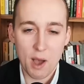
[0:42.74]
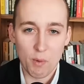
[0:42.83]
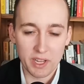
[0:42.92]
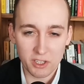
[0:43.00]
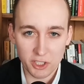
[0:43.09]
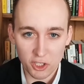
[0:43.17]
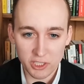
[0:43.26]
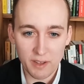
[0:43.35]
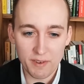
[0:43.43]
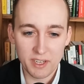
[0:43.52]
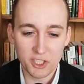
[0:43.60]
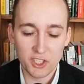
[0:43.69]
I want to hear your
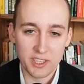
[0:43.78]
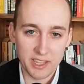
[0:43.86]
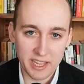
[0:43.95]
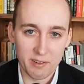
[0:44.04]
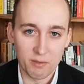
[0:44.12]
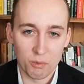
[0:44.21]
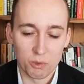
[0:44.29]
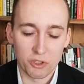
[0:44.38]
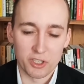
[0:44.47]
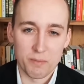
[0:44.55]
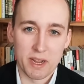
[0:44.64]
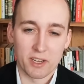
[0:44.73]
definition, and then we'll
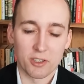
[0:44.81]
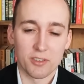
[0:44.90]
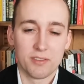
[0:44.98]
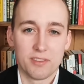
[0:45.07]
turn to Michael.